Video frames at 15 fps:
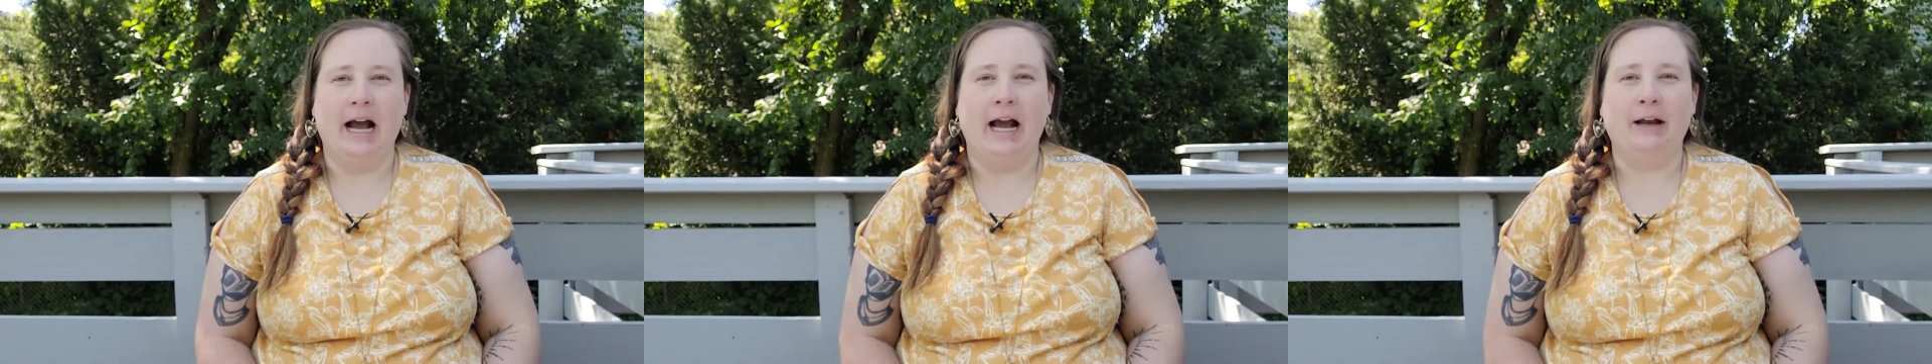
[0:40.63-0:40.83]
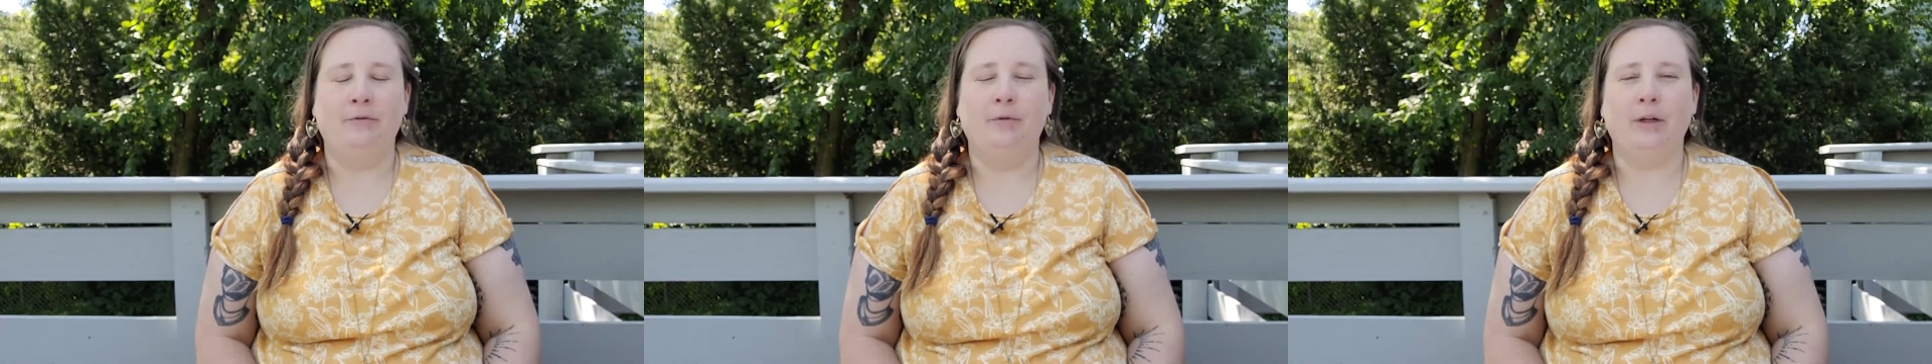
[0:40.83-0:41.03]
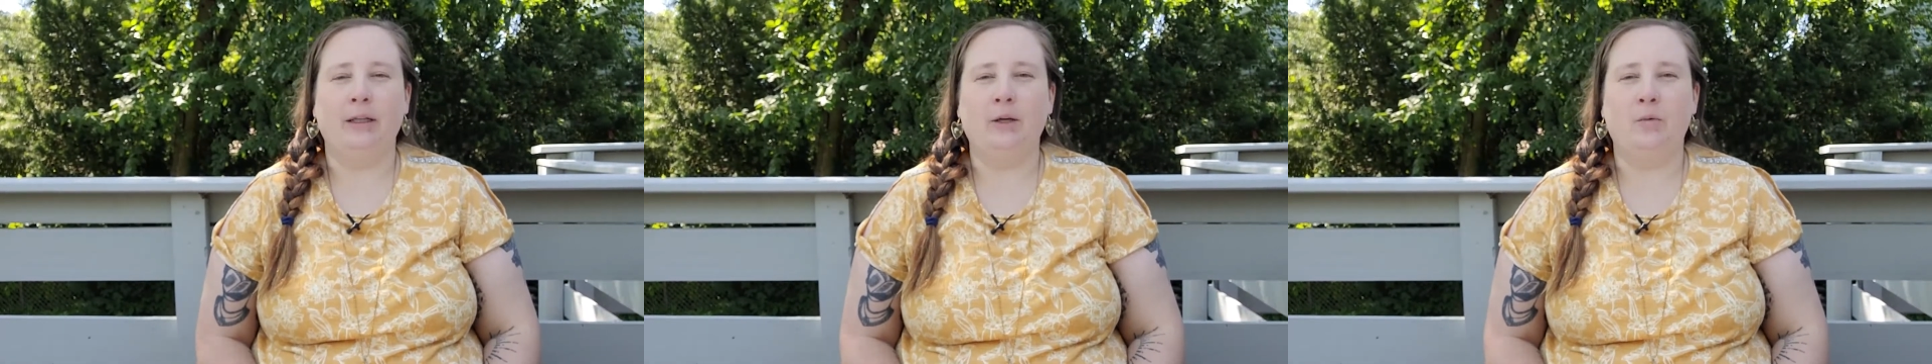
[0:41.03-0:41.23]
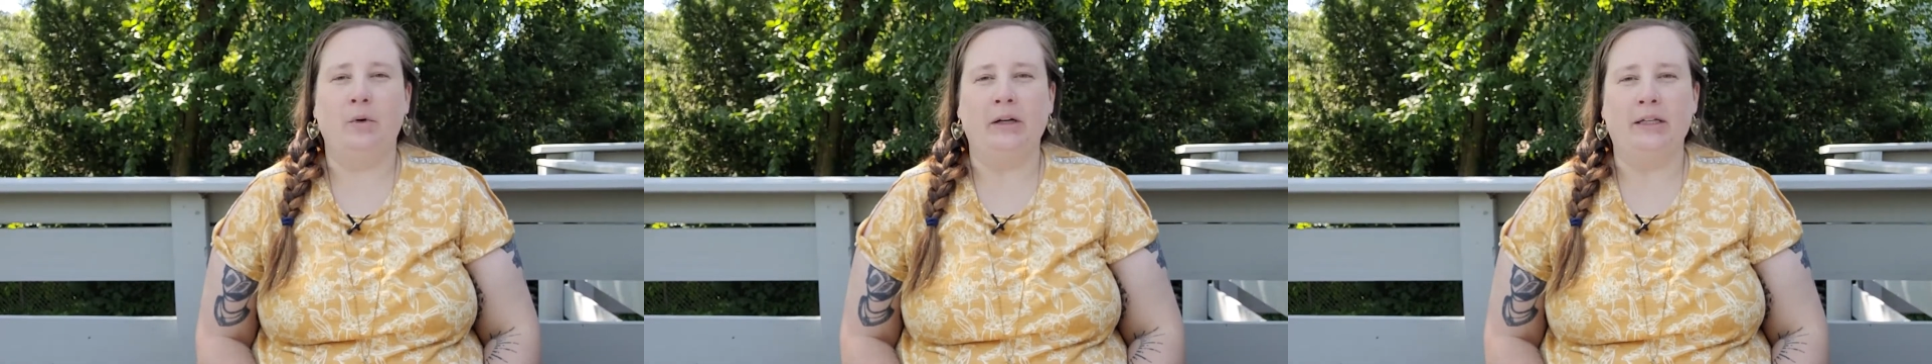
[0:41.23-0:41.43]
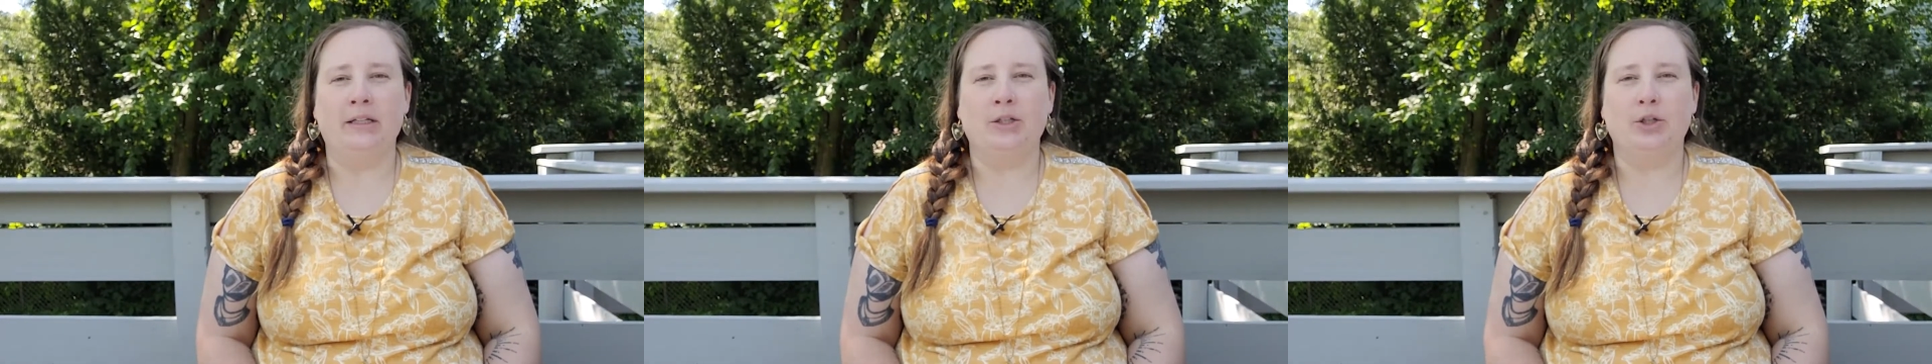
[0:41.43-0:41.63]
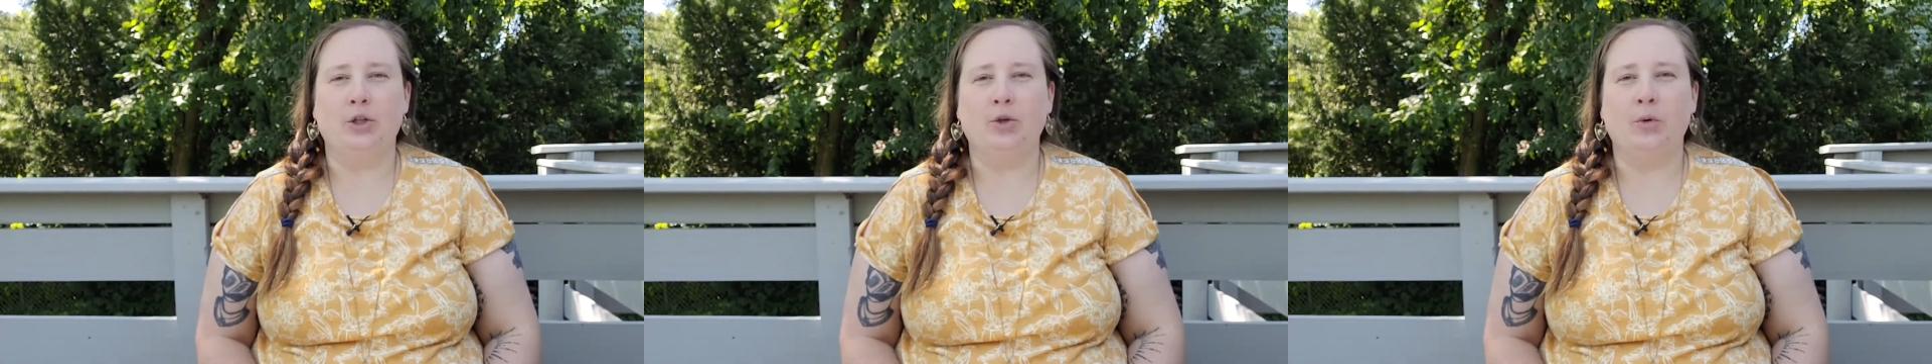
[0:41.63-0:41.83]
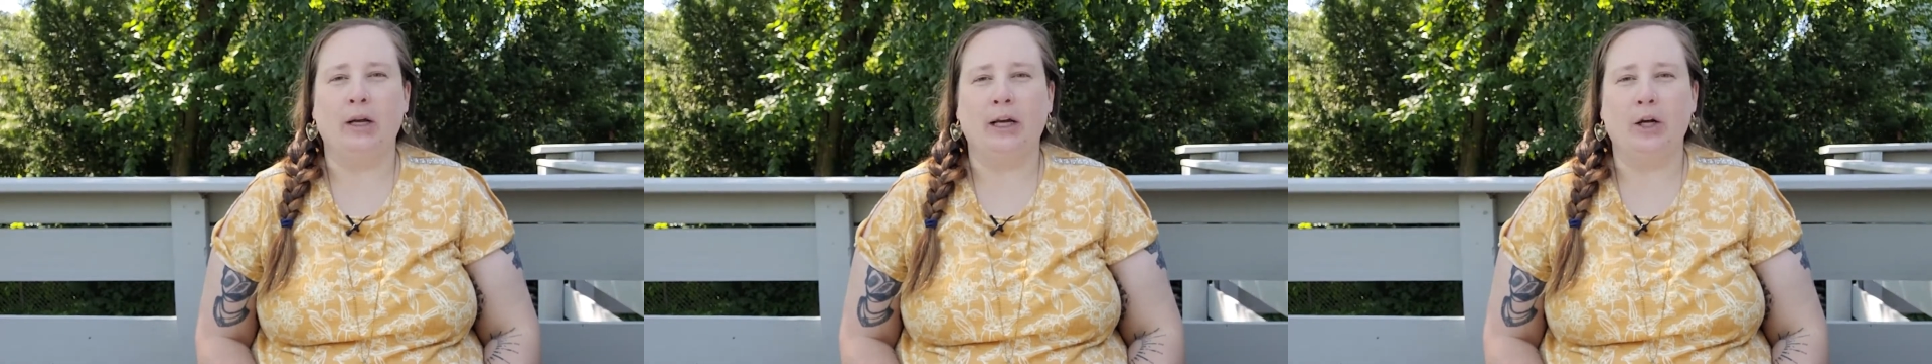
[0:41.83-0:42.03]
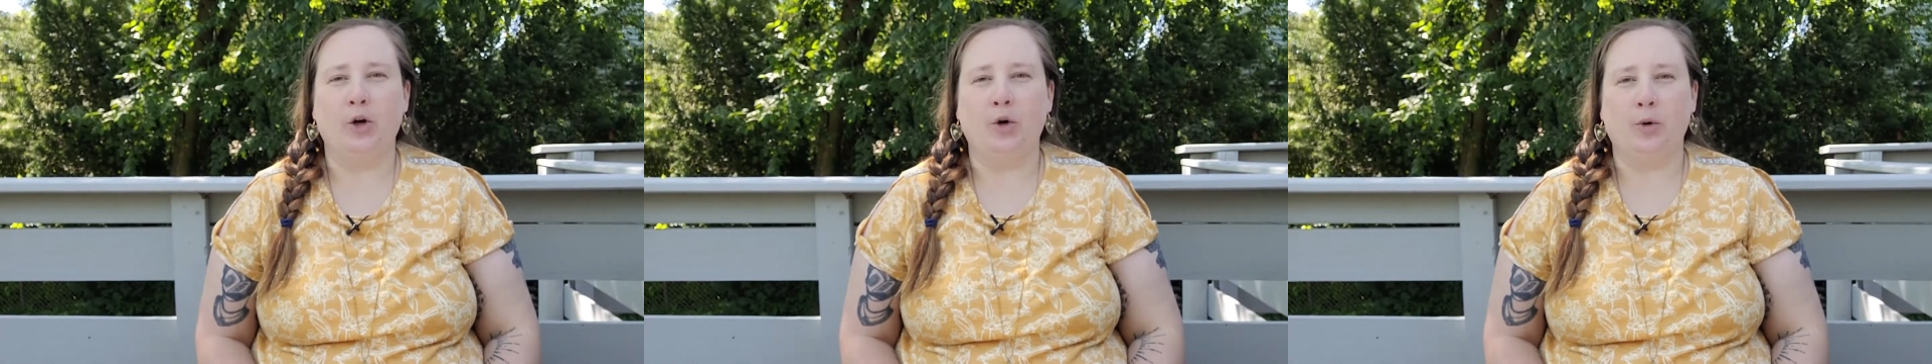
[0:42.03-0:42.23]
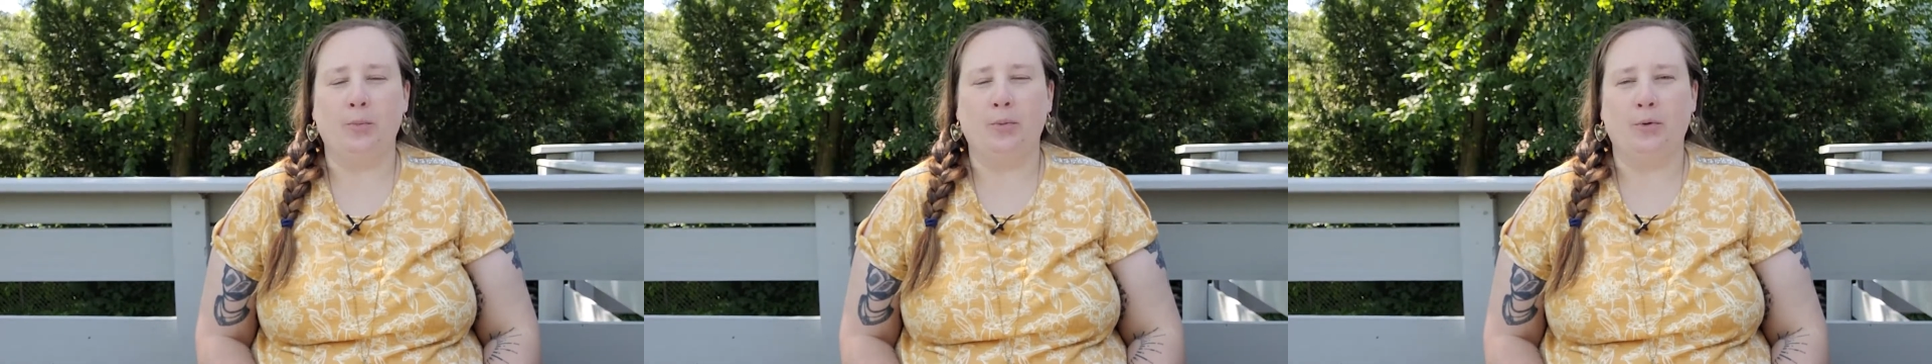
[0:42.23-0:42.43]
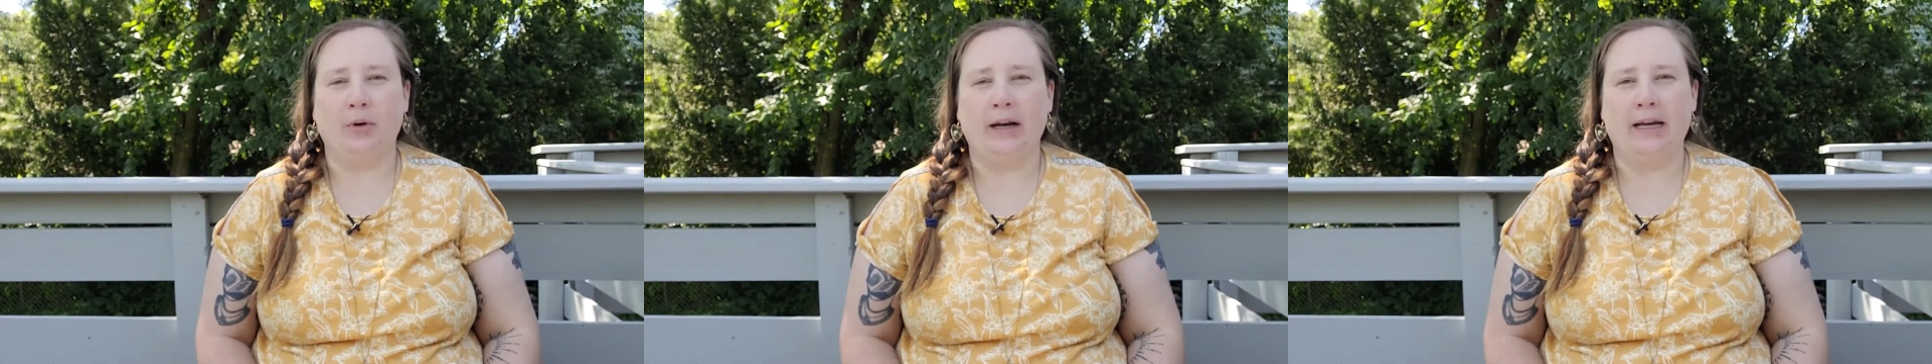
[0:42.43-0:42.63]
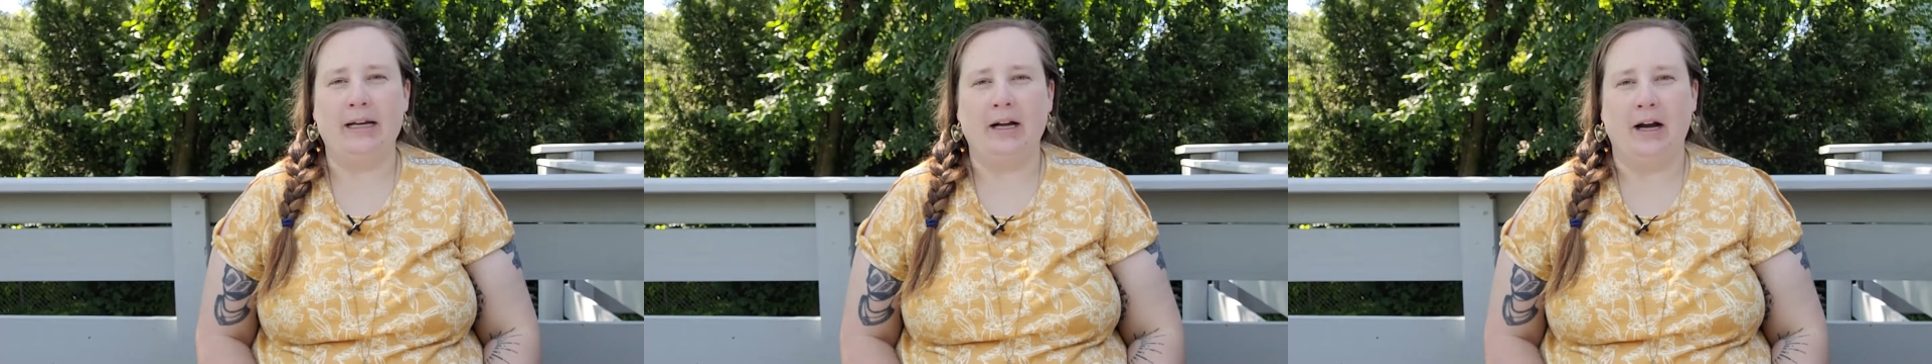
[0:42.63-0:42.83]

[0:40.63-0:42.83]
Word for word: I really wanted to incorporate